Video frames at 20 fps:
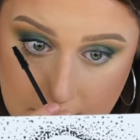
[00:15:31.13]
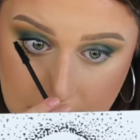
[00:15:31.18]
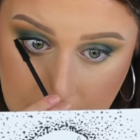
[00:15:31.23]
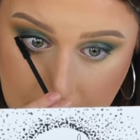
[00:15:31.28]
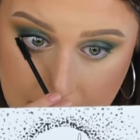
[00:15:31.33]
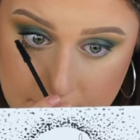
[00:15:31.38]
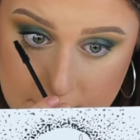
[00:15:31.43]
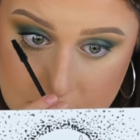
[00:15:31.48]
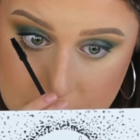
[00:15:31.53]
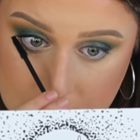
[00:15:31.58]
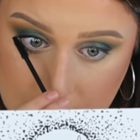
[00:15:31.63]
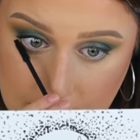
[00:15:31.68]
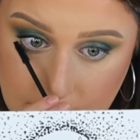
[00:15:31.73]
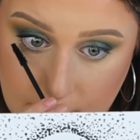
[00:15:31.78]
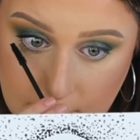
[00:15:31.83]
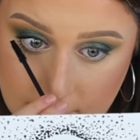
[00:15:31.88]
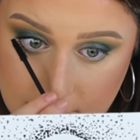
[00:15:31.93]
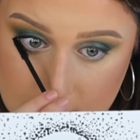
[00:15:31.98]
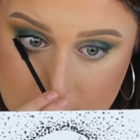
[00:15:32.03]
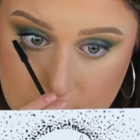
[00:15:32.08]
I love the
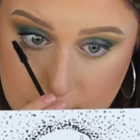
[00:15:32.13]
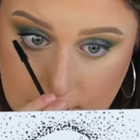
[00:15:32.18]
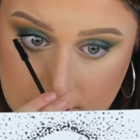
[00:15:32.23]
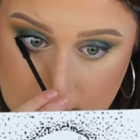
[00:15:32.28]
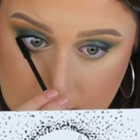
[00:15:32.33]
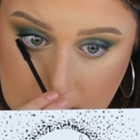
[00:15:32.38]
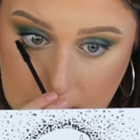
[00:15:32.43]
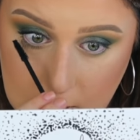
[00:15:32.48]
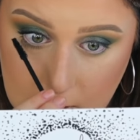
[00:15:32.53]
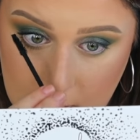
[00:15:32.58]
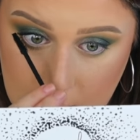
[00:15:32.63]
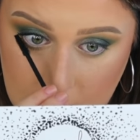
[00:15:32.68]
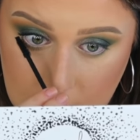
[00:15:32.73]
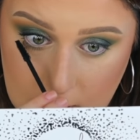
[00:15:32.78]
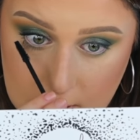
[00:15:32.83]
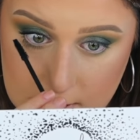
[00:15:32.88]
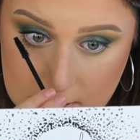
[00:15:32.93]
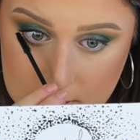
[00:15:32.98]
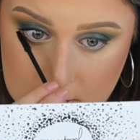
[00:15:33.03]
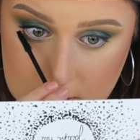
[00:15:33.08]
shape of this mascara
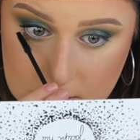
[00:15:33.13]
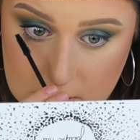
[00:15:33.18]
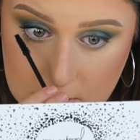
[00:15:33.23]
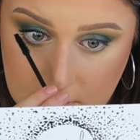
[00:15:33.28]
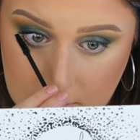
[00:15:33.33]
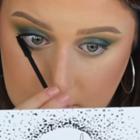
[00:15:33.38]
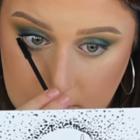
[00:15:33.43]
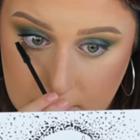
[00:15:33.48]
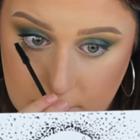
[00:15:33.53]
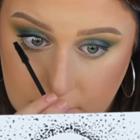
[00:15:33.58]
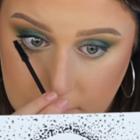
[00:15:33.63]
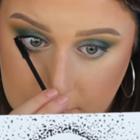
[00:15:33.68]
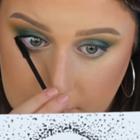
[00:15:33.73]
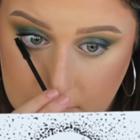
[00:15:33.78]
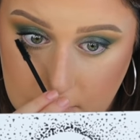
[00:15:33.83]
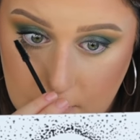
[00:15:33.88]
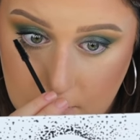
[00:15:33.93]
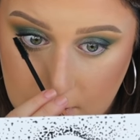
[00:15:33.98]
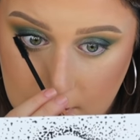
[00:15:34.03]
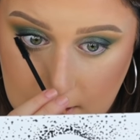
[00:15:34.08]
wand. It's so good for
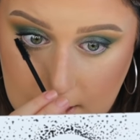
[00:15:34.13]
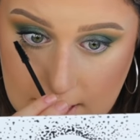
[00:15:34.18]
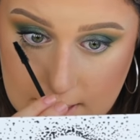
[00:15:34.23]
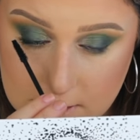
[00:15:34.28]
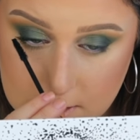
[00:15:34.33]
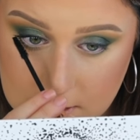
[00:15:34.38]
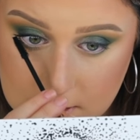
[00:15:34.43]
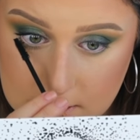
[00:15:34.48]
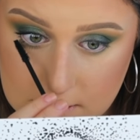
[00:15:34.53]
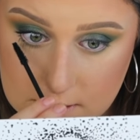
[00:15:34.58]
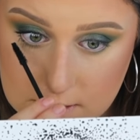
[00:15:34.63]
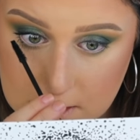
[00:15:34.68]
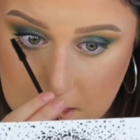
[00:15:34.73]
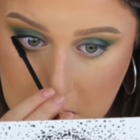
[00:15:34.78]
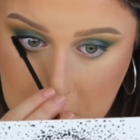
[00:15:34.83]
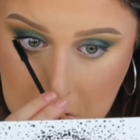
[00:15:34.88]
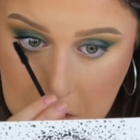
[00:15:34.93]
your lower lashes.